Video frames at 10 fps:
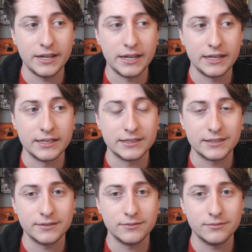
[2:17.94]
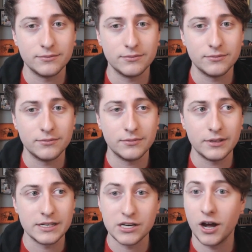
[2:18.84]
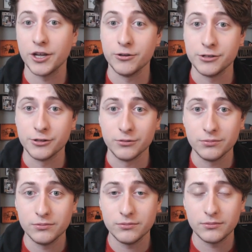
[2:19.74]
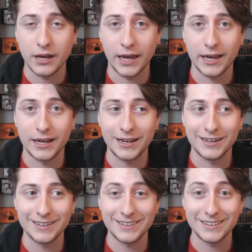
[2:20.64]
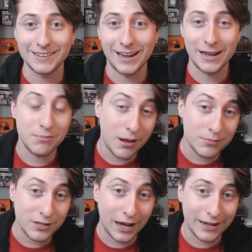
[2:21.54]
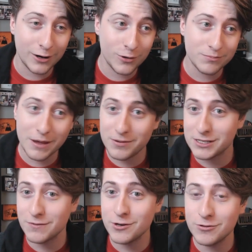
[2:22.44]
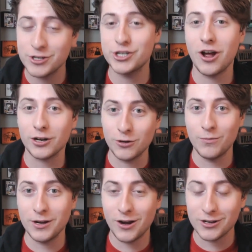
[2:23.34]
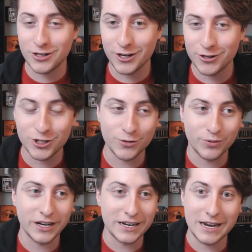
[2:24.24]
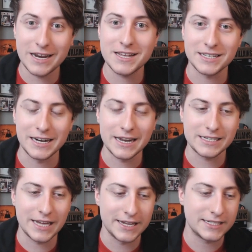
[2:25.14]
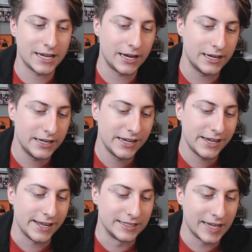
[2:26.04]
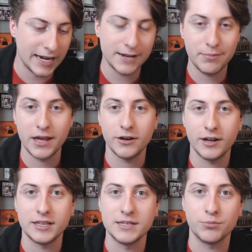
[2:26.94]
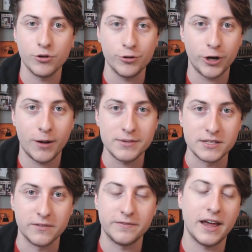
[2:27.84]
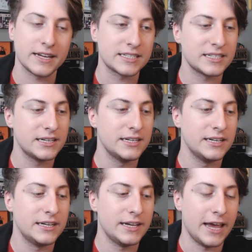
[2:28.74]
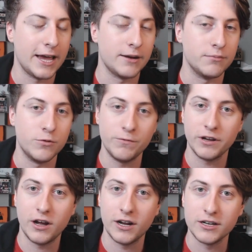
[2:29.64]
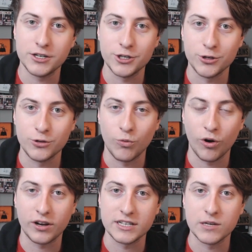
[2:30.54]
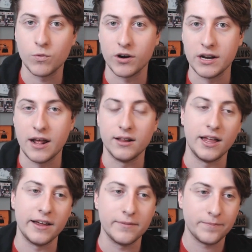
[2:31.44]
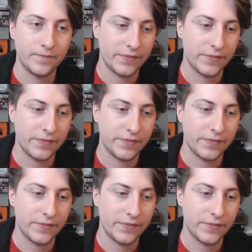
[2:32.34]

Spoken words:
is not YouTube, and I know maybe some of you are shocked. Oh my gosh, not YouTube, but it isn't. It's getting better at these programs, these effects, and moving on to work at somewhere in LA.